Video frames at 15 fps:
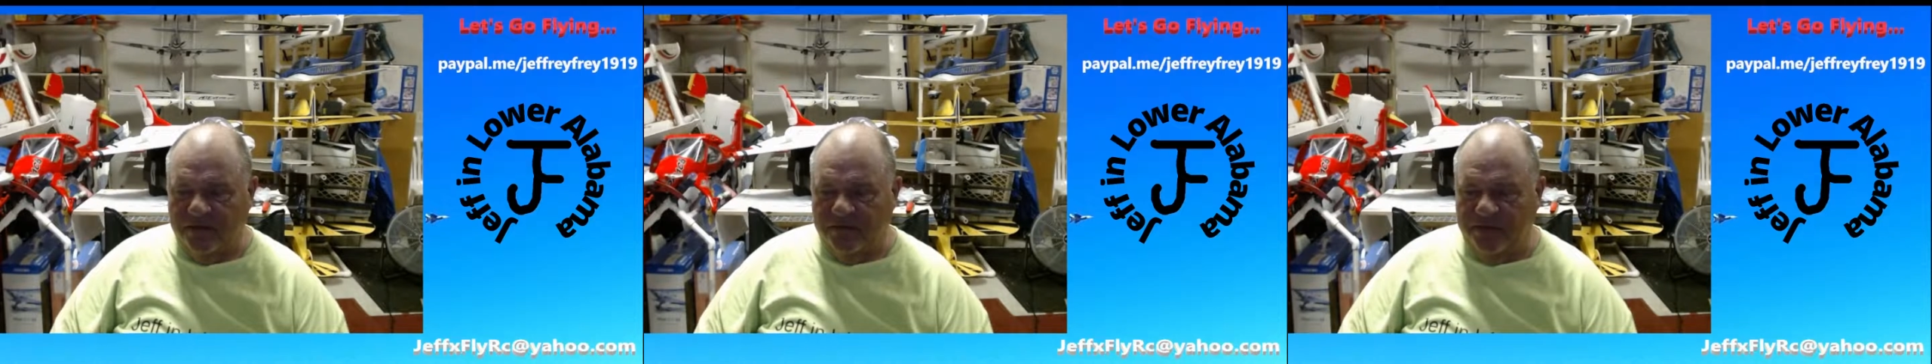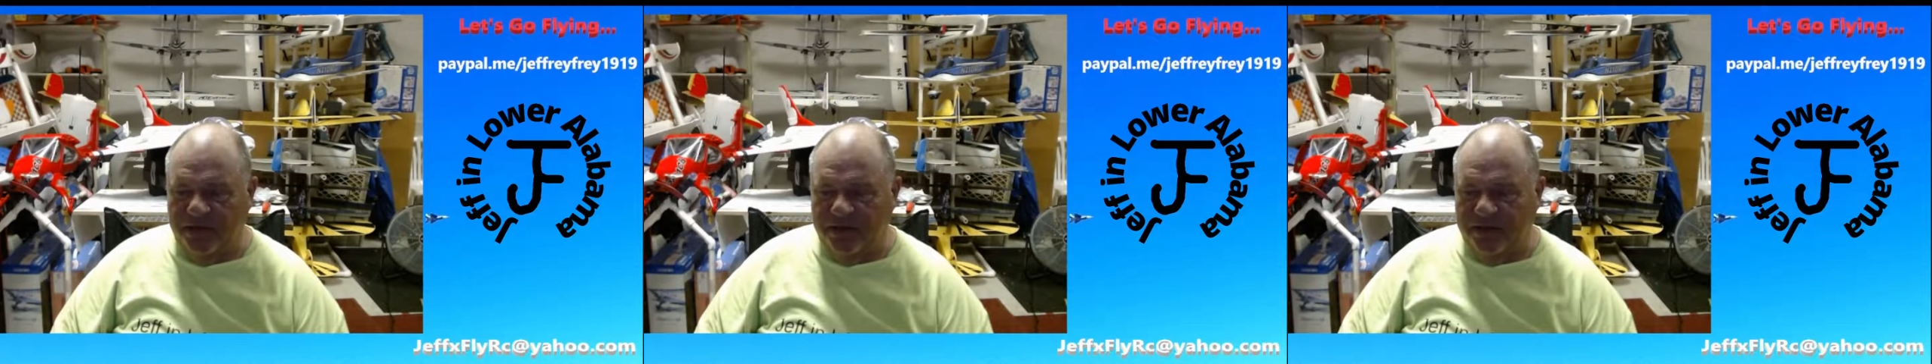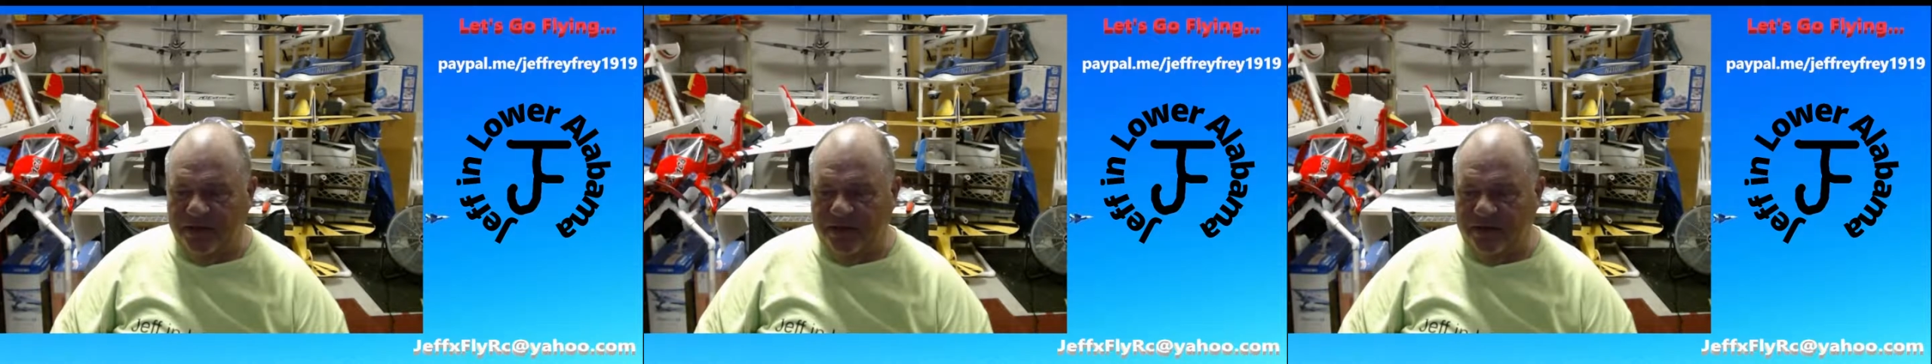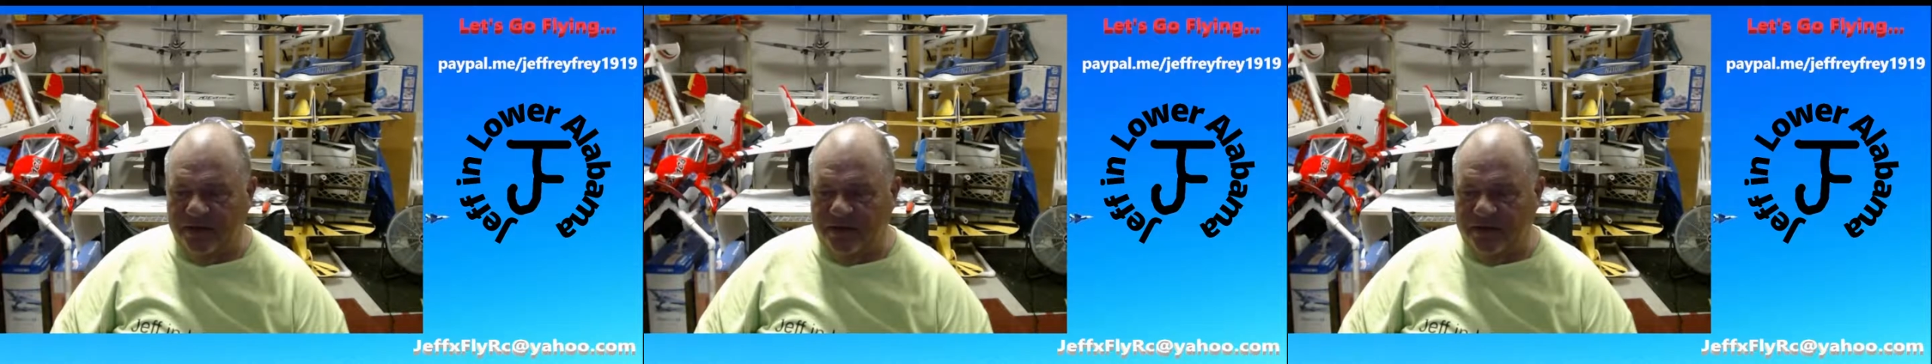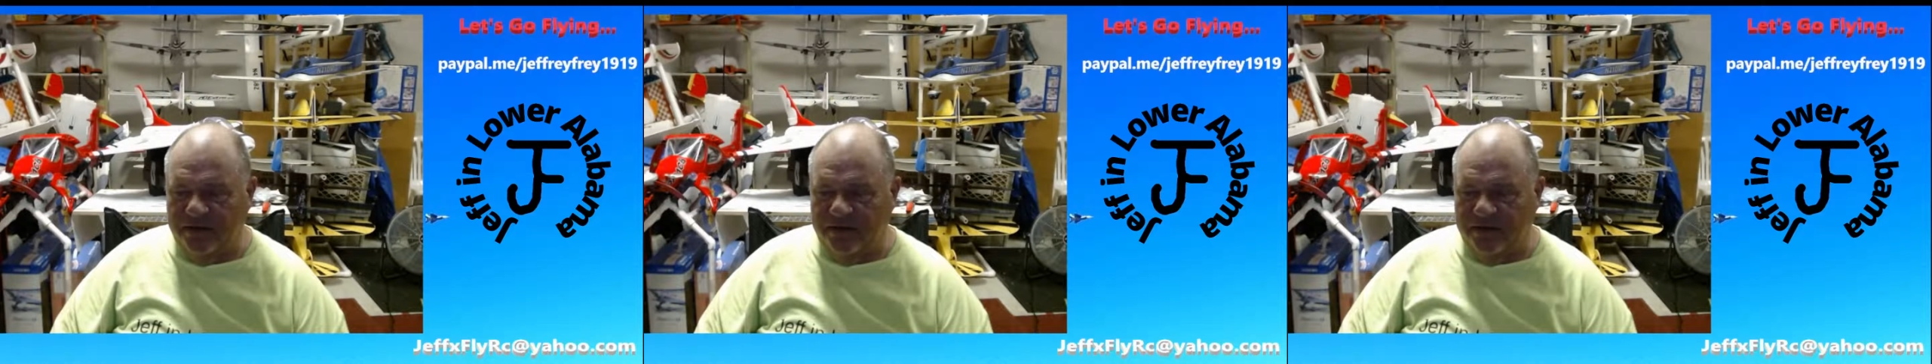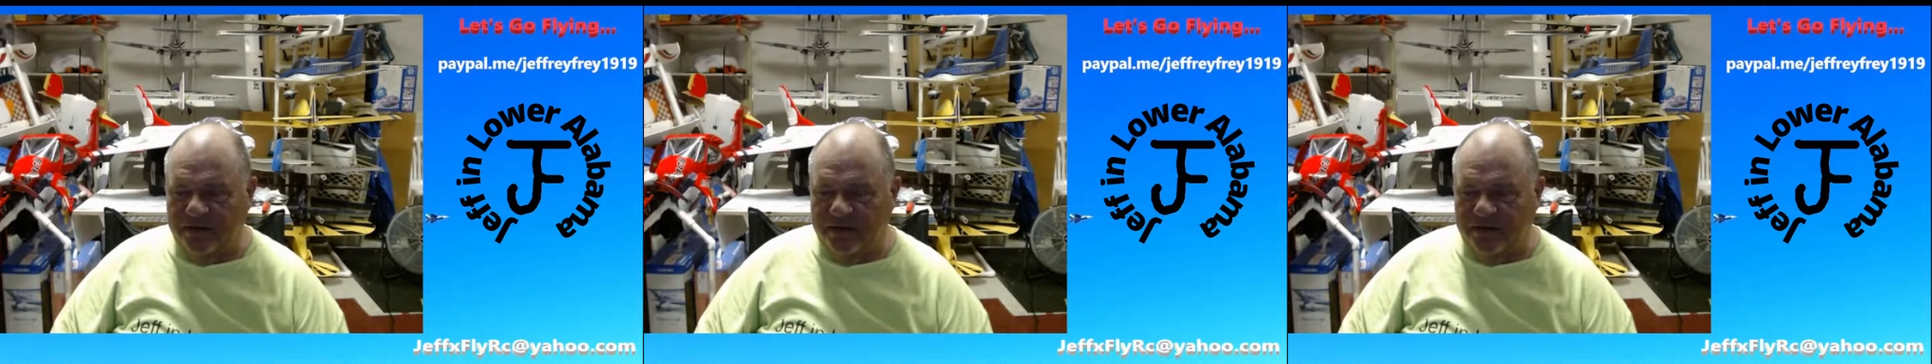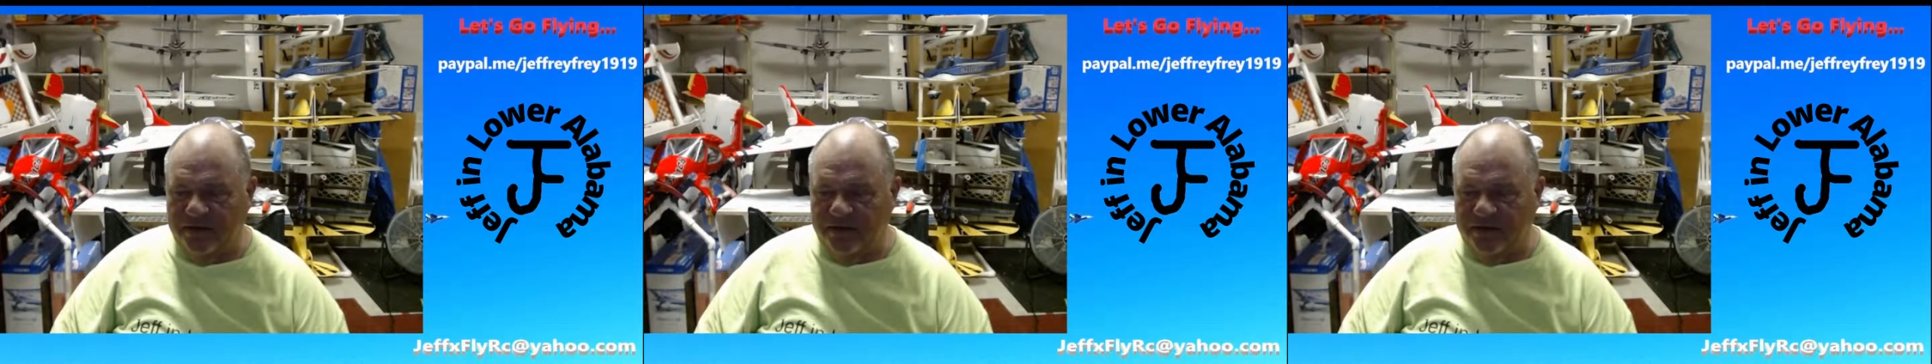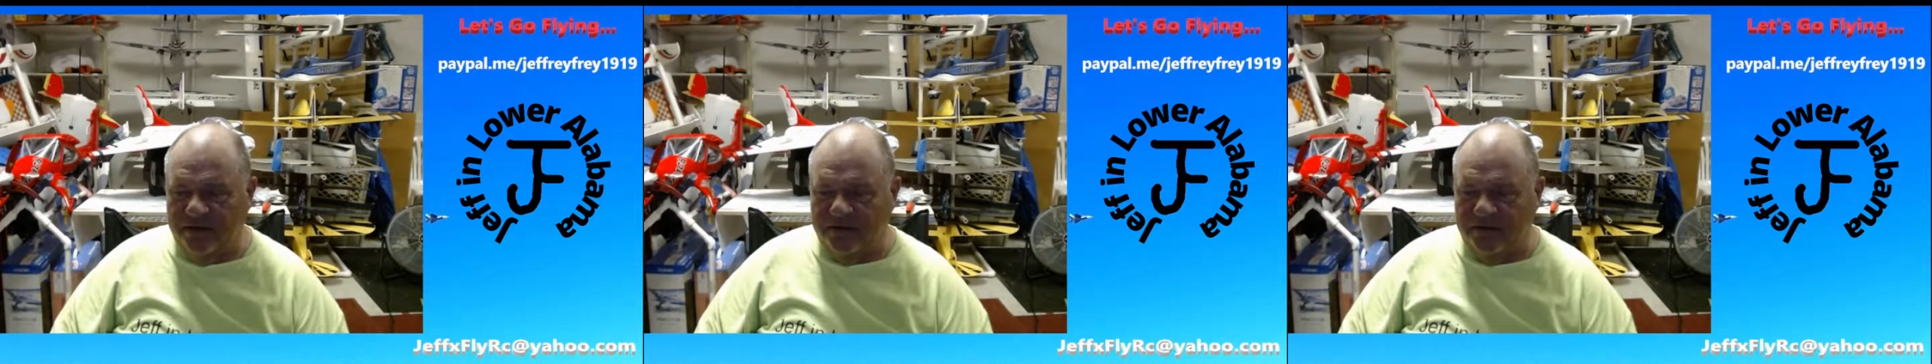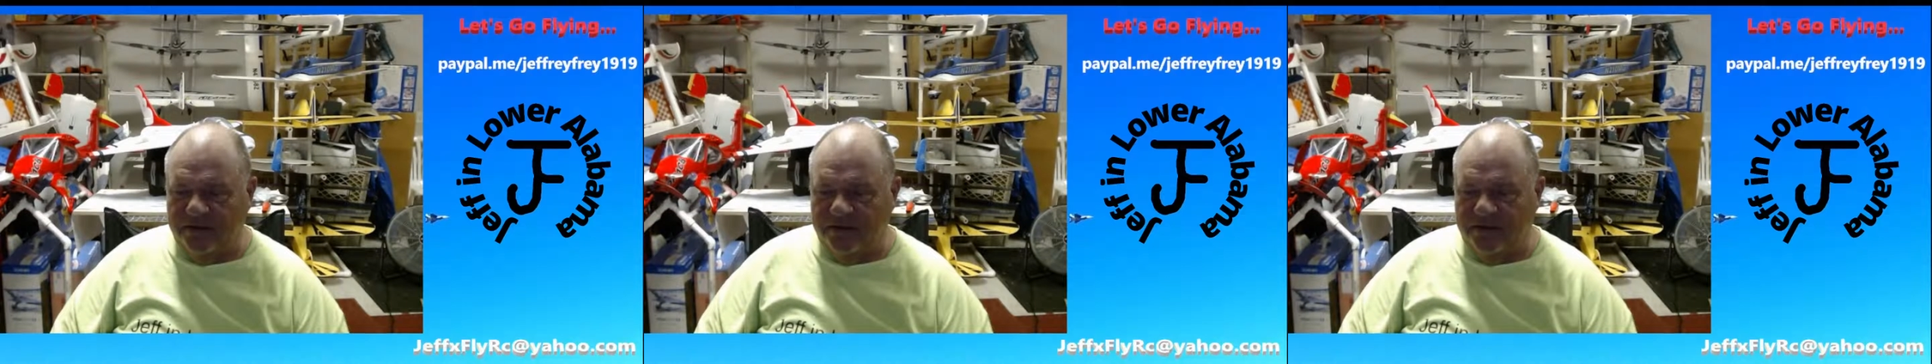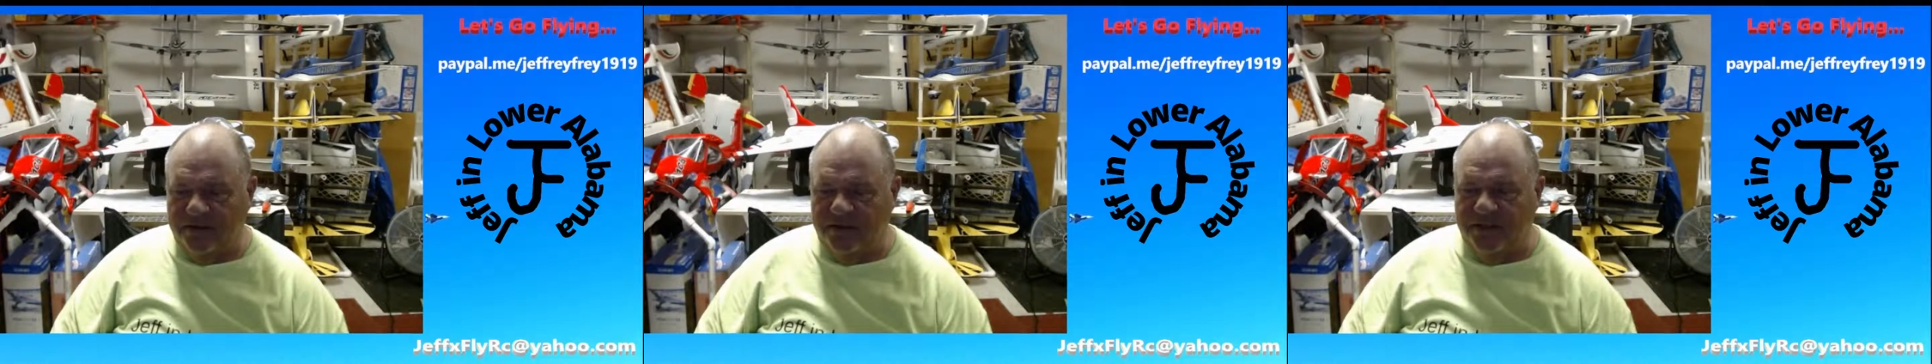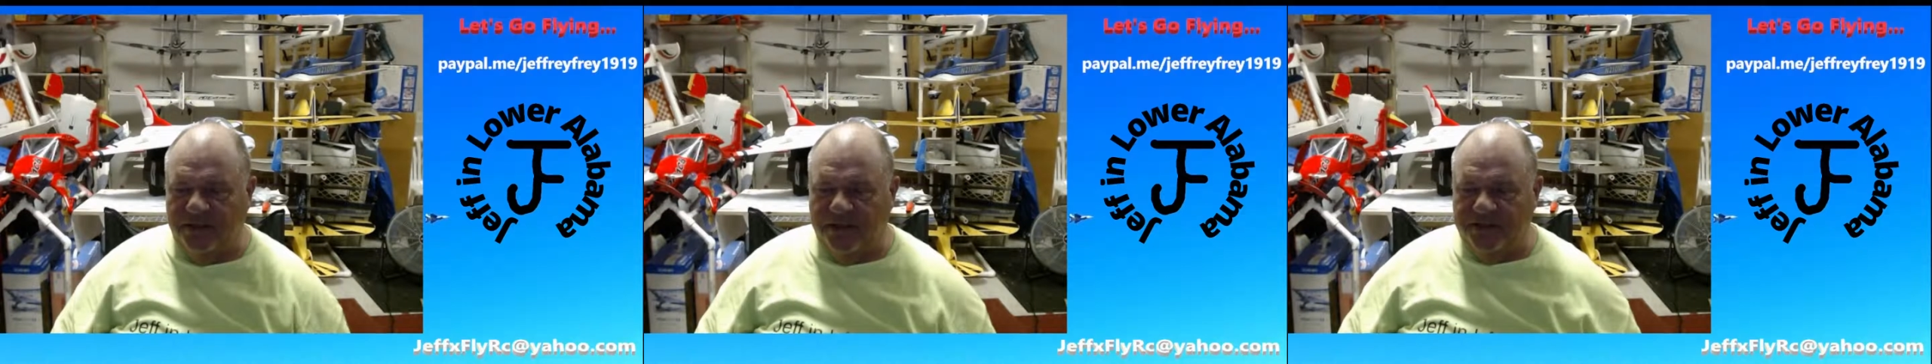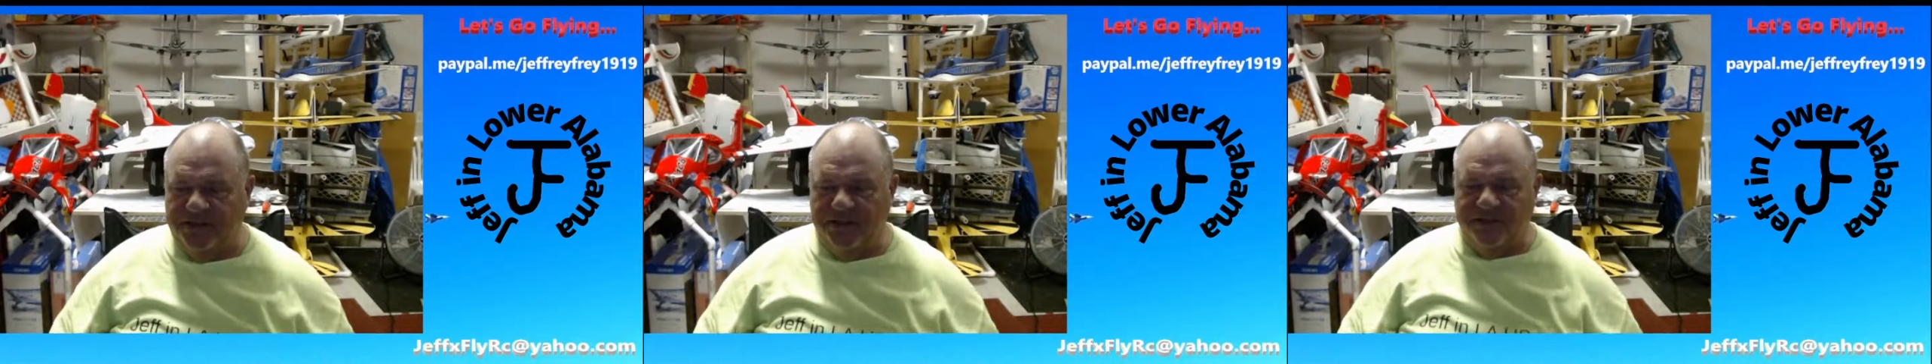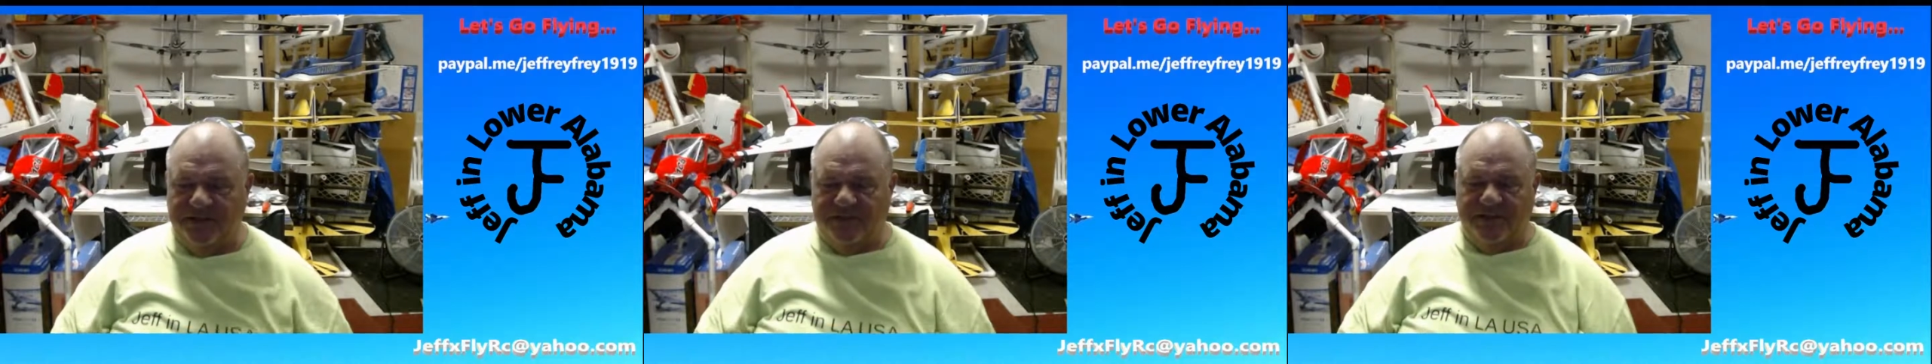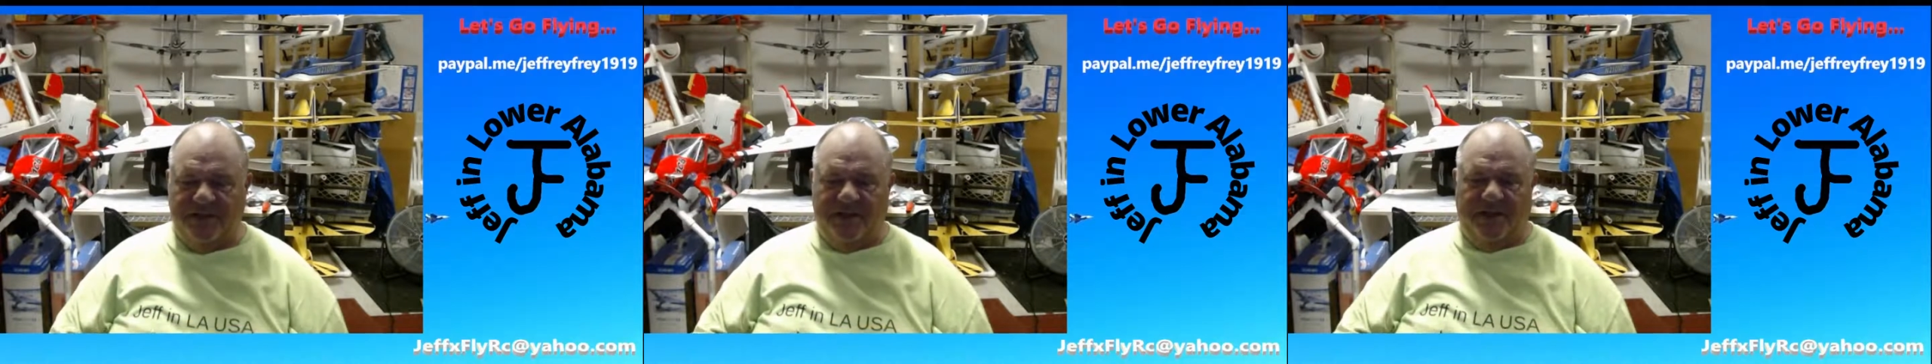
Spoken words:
But you know, it's just